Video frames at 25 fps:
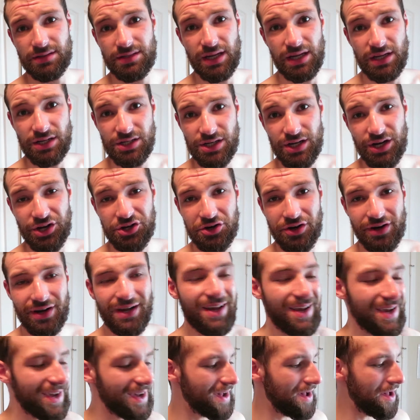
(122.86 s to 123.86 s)

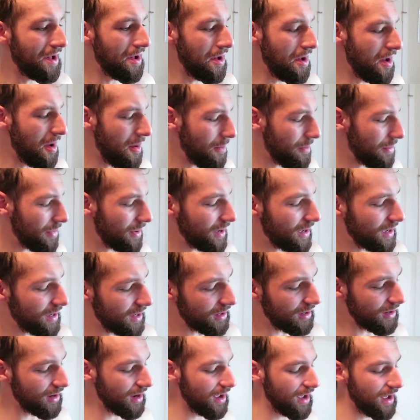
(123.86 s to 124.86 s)
stationary,
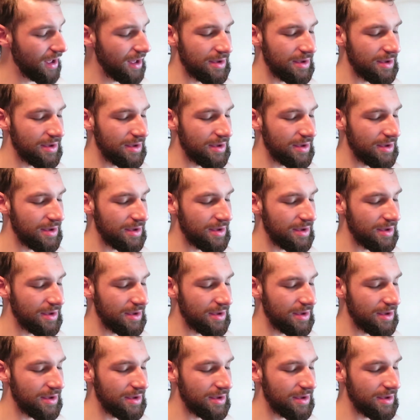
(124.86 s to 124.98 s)
but